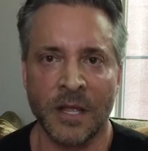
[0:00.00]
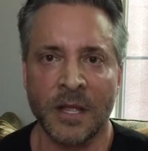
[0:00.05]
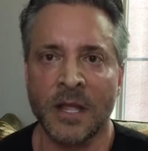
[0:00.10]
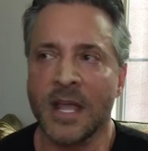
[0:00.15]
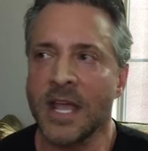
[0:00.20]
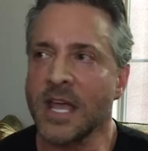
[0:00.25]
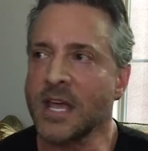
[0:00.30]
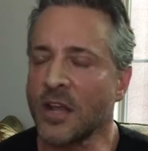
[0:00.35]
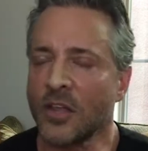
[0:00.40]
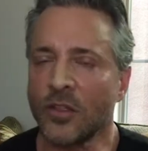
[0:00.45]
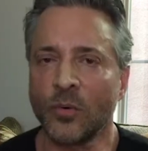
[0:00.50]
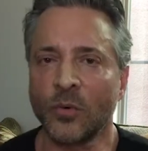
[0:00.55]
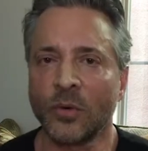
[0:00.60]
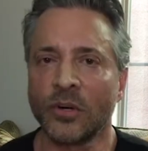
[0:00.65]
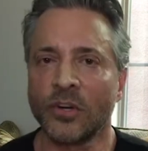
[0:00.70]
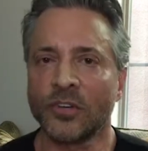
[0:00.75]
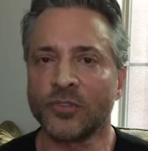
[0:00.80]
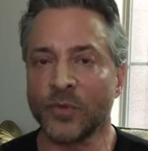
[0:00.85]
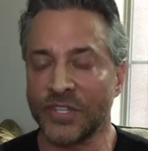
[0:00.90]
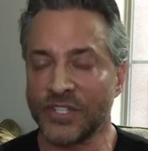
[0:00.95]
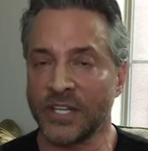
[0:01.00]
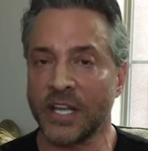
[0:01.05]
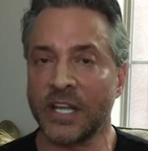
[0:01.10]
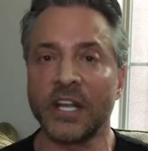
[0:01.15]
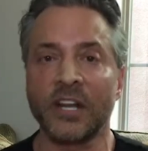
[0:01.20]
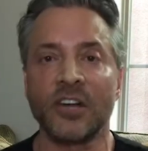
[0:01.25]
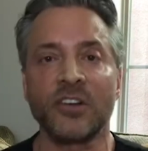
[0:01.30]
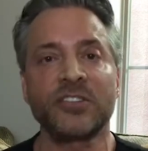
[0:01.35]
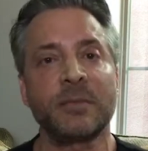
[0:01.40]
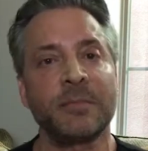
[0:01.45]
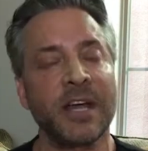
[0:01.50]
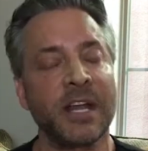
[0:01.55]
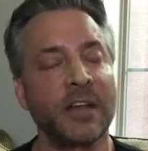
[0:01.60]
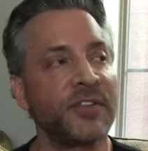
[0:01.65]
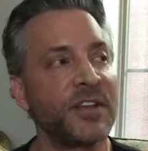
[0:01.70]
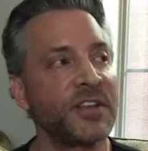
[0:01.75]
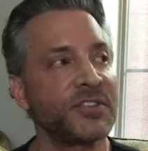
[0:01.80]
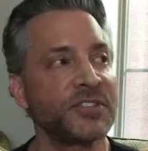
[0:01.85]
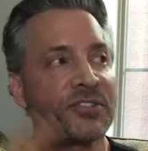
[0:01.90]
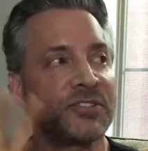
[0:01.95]
In other words, we said energy
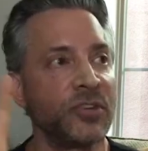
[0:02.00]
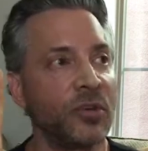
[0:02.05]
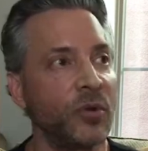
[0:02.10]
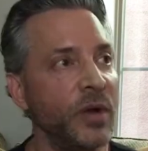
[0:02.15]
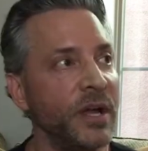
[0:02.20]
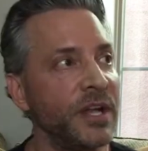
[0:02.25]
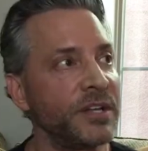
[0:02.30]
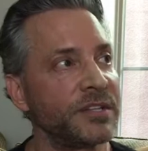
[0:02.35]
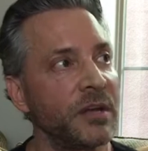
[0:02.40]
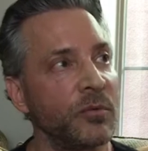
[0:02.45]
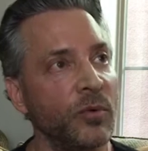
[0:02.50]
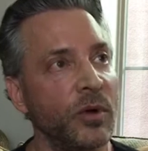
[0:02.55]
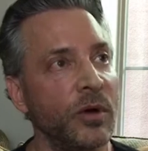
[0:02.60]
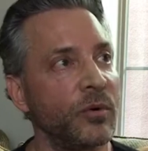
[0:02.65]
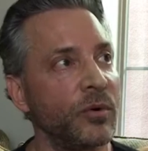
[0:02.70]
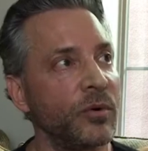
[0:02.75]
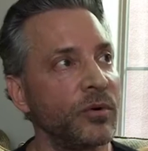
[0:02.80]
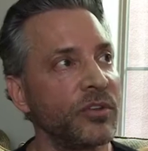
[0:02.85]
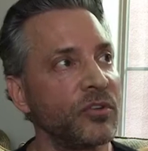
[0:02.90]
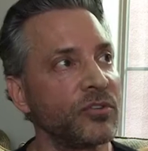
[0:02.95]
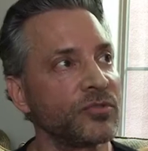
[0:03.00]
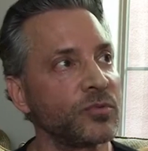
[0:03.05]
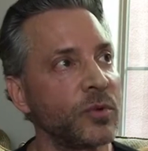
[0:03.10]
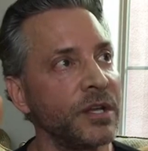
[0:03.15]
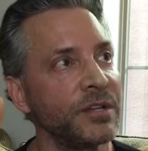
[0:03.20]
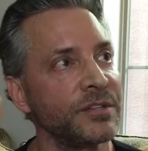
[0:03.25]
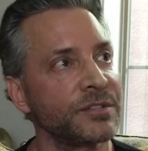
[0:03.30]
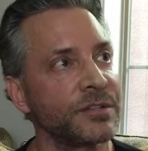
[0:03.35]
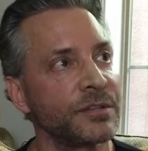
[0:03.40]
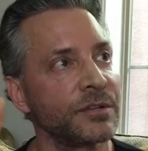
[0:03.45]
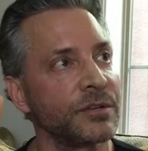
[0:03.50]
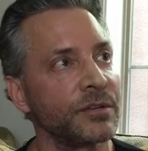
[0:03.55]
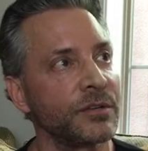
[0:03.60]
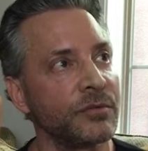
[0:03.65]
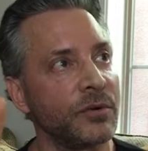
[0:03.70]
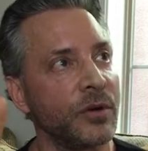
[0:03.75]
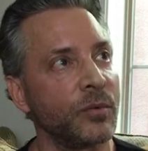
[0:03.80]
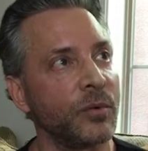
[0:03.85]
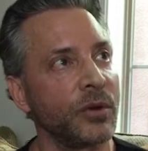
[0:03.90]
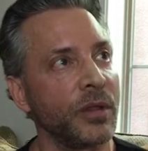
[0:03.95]
manifests in two ways. What were those ways?
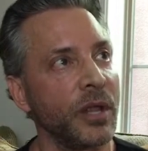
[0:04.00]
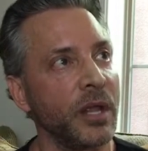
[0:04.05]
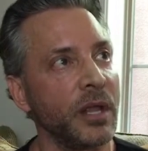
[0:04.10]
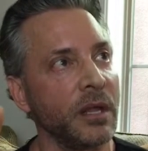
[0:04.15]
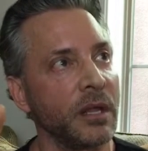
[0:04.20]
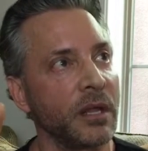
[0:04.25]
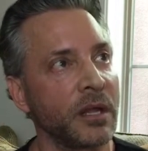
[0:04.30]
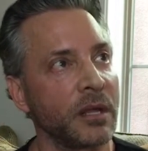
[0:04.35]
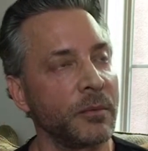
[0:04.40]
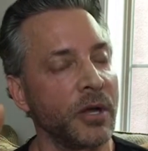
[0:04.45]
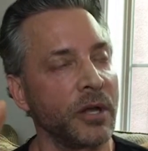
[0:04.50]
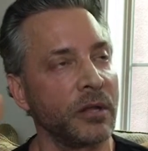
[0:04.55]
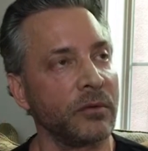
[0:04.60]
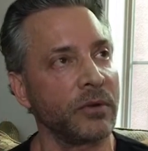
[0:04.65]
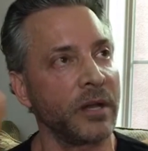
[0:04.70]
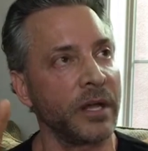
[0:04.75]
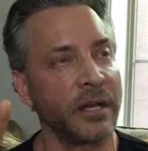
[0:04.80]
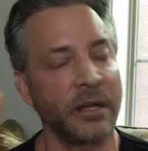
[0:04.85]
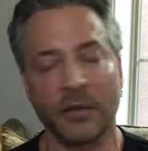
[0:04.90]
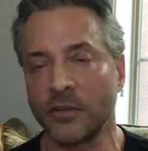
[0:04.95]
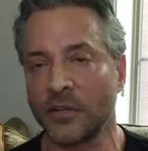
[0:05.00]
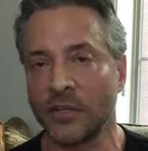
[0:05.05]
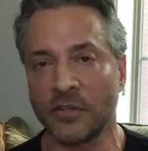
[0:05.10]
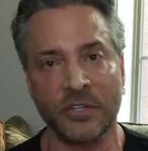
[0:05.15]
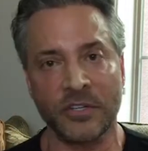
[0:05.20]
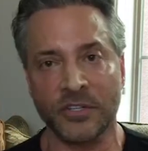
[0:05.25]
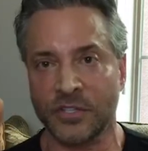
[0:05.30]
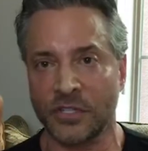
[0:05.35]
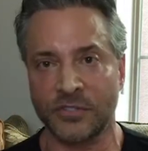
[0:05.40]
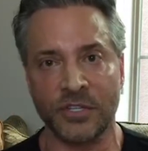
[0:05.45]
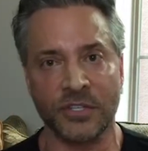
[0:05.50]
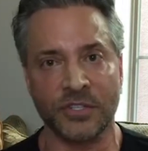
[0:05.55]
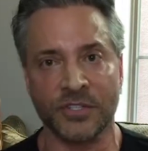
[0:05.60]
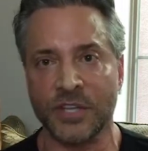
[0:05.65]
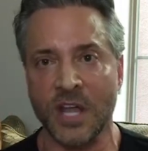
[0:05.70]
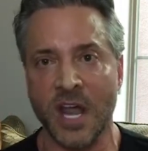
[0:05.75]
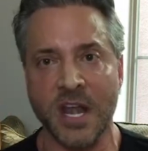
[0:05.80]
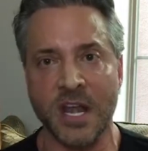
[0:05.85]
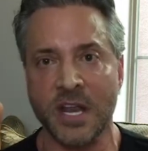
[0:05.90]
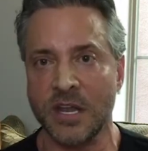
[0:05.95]
What were they? Come on, right? Just
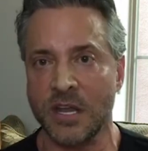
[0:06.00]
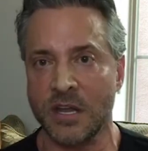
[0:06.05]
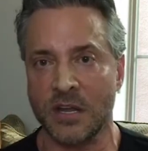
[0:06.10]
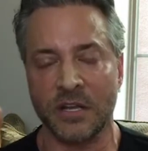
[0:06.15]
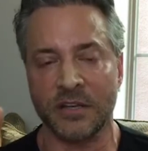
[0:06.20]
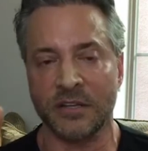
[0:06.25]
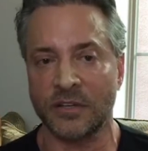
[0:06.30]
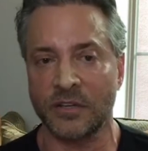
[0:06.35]
sign in here.